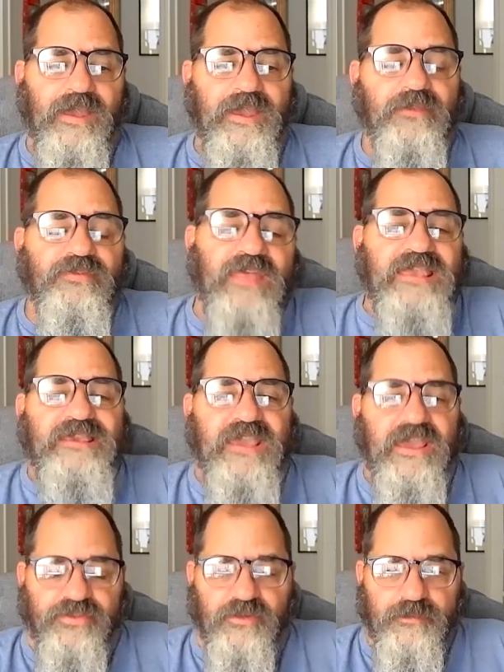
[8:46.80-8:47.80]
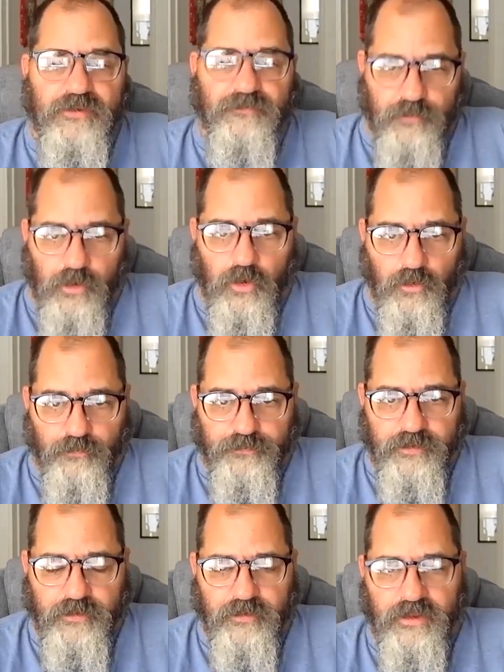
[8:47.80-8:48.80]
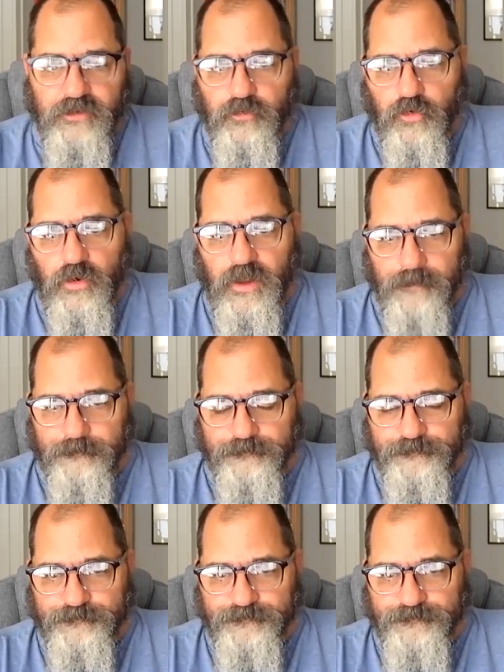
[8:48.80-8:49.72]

and they get them involved in crime.